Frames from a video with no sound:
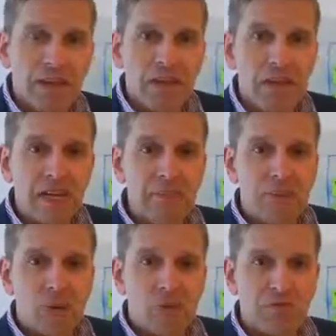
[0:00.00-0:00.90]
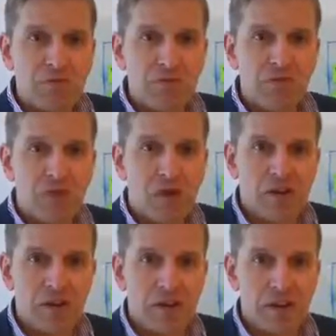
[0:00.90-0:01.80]
It has been known from the
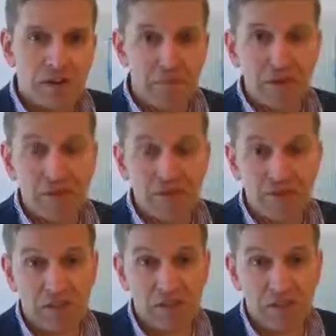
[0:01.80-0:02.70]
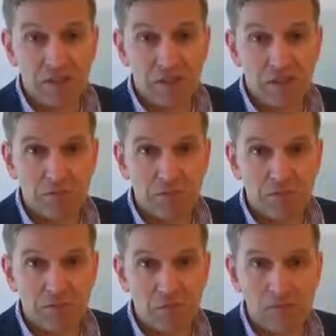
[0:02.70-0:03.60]
start that the matrix is a challenging
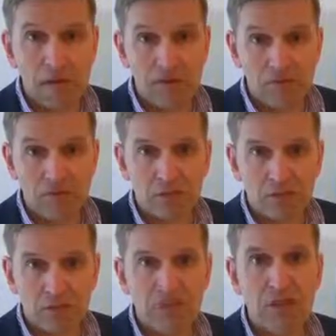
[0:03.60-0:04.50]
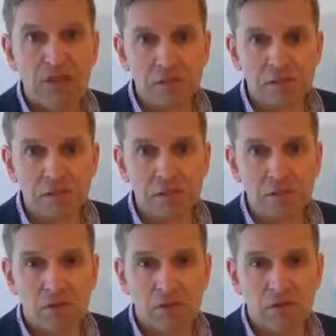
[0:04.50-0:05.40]
model to manage, particularly
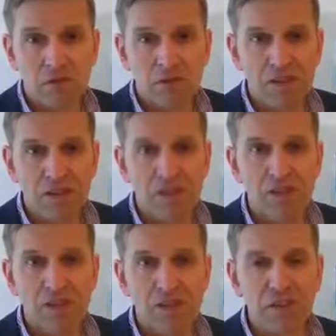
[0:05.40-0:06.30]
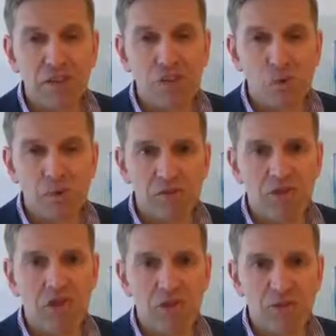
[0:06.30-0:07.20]
because of the conflicting goals
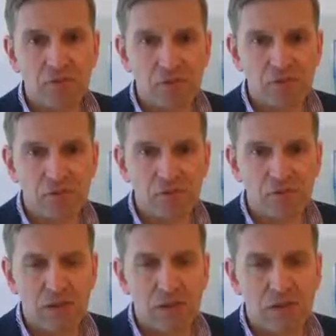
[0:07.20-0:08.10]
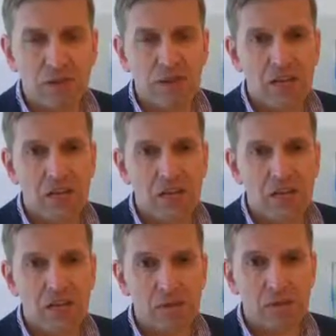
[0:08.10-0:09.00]
and interests that
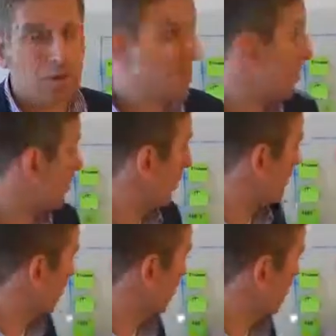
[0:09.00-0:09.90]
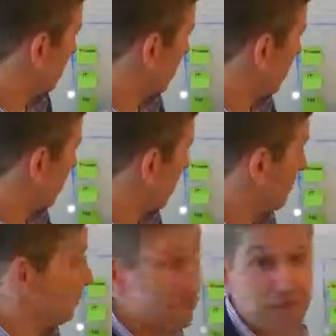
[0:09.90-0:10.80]
people at this level
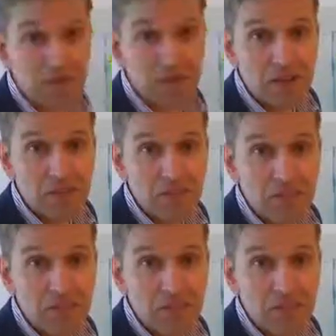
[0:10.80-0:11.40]
have to navigate.